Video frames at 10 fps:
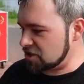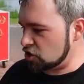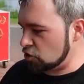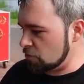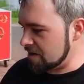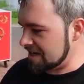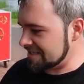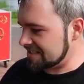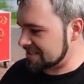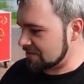two
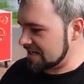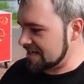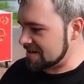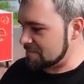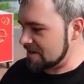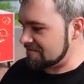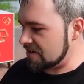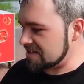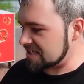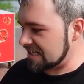minutes, so I need to be
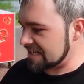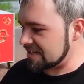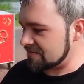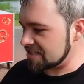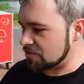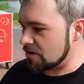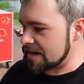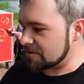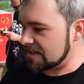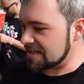very selective as to what
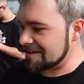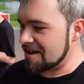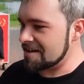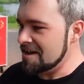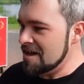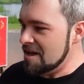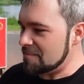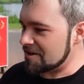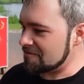I'm clicking on. But